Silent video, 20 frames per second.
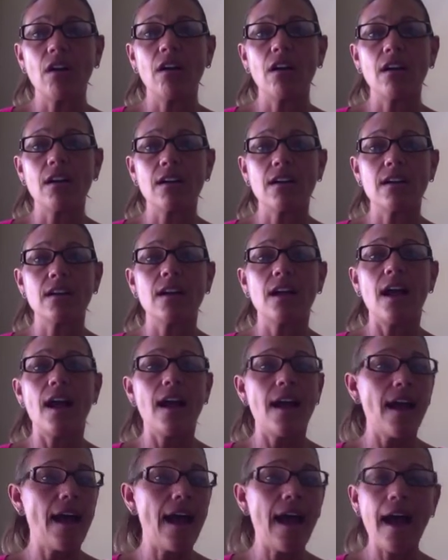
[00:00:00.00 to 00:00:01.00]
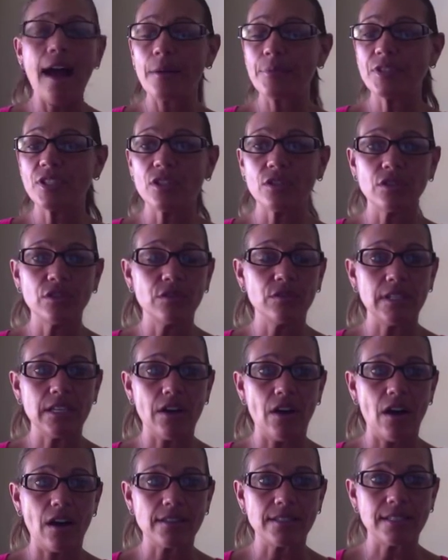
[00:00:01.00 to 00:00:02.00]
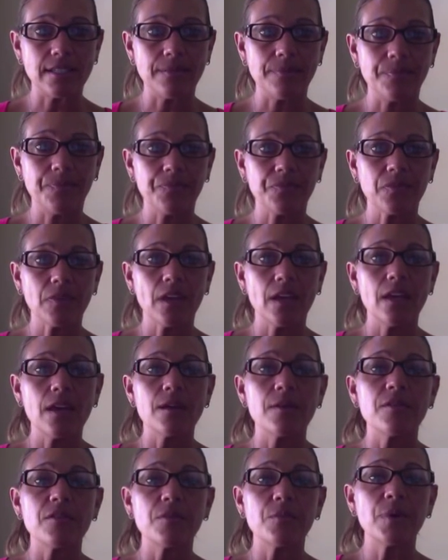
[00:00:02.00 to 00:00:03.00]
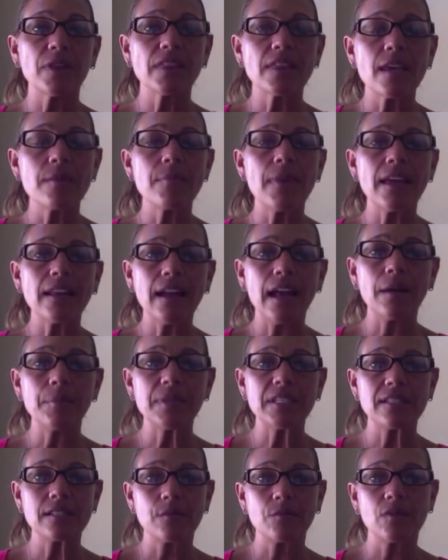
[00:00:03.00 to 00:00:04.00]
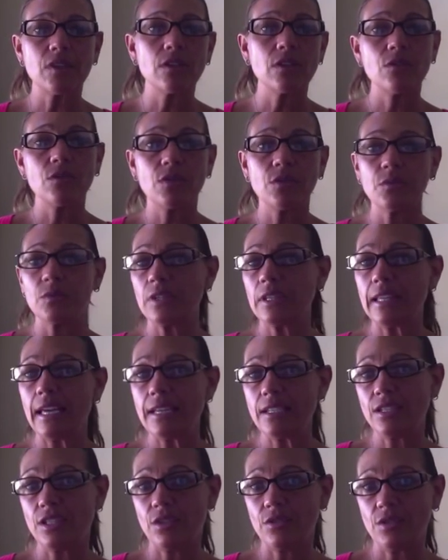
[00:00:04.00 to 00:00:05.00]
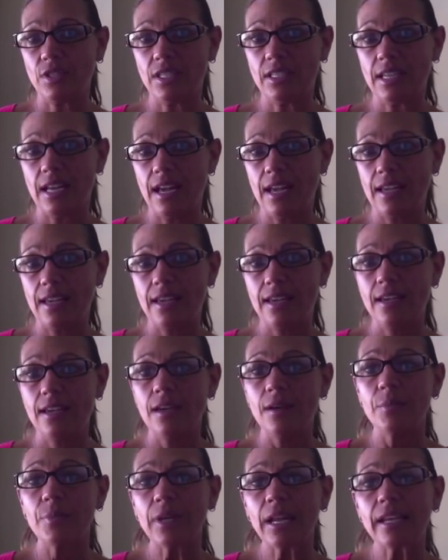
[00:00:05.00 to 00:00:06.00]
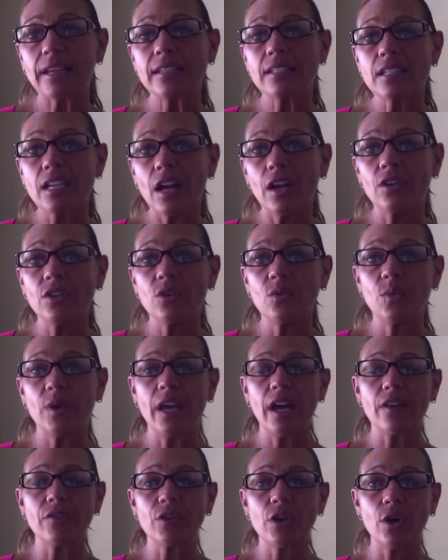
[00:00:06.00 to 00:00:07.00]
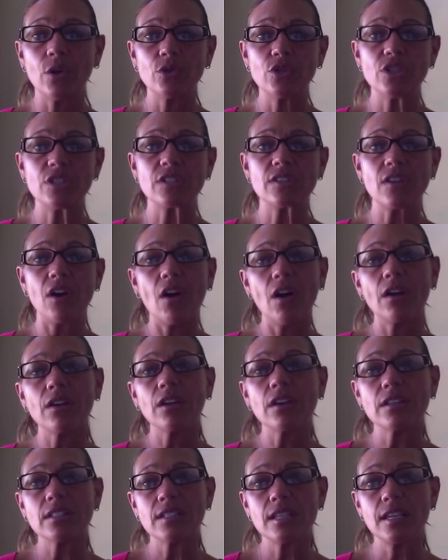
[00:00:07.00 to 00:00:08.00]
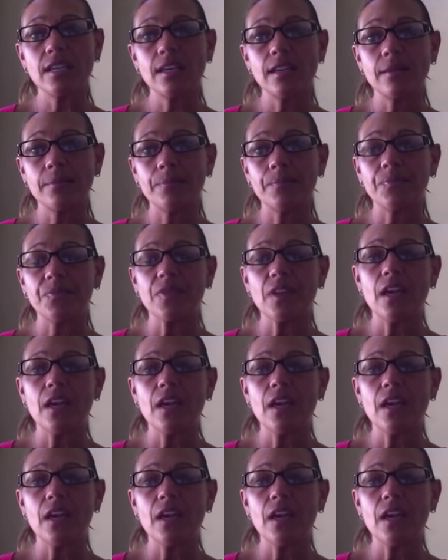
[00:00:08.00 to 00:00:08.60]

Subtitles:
are absolutely awesome. But they may not be something you can relate to today. But I can tell you, we have coaches on our team